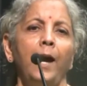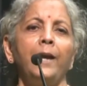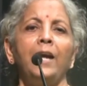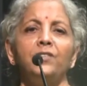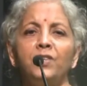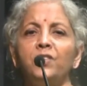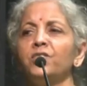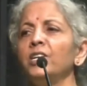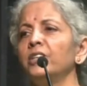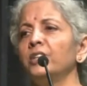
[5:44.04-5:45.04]
And as a
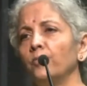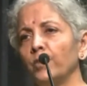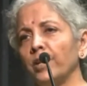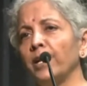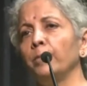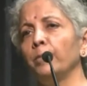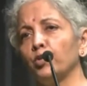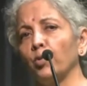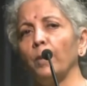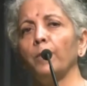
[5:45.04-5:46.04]
result, we are able
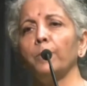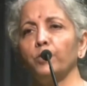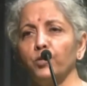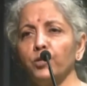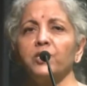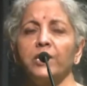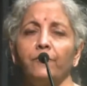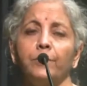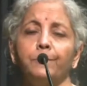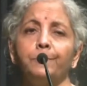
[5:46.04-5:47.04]
to come up to this
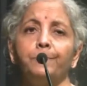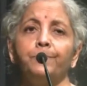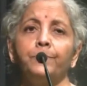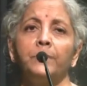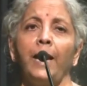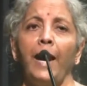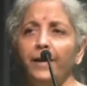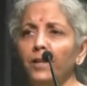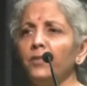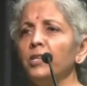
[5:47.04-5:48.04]
level.
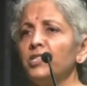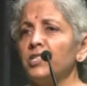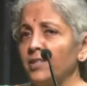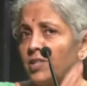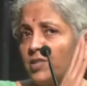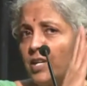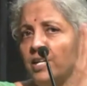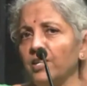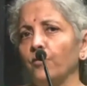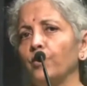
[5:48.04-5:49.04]
And in this, as I
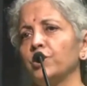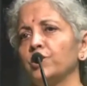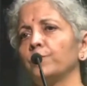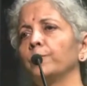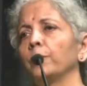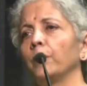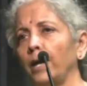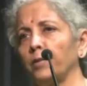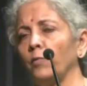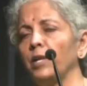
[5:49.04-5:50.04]
said
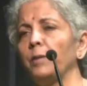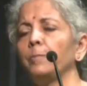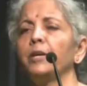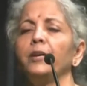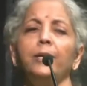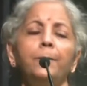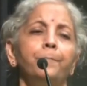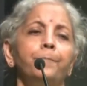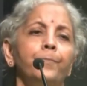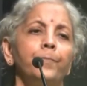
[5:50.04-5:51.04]
at the very beginning,
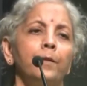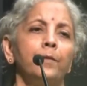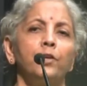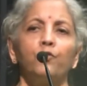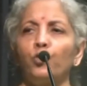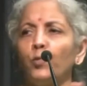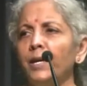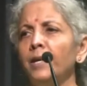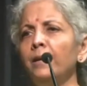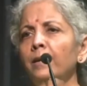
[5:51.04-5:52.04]
the
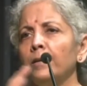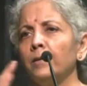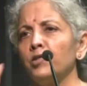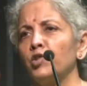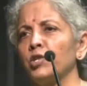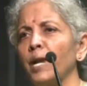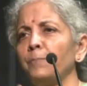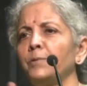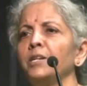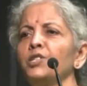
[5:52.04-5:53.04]
3
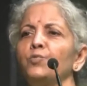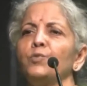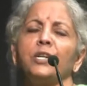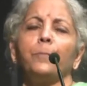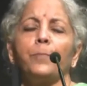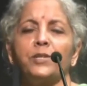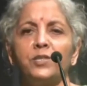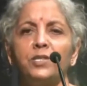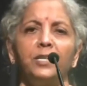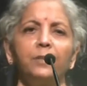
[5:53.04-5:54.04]
chapters which I am
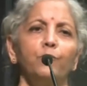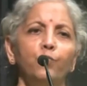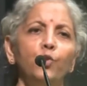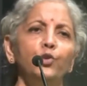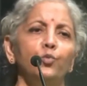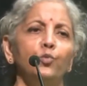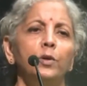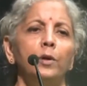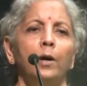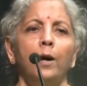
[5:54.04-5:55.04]
presenting before you
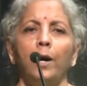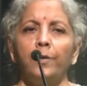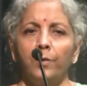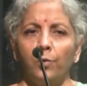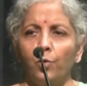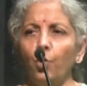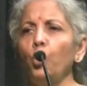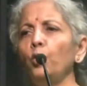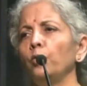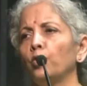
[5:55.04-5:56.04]
are the
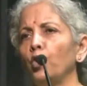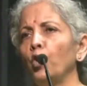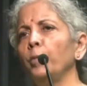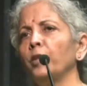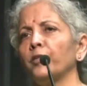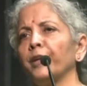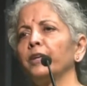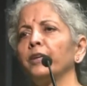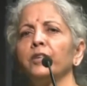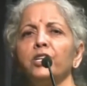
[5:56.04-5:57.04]
global
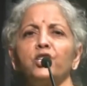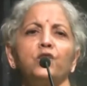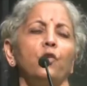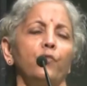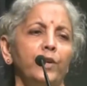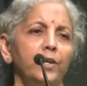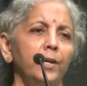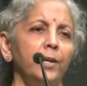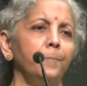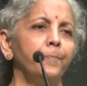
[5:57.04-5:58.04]
recognition of
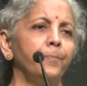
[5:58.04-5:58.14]
India,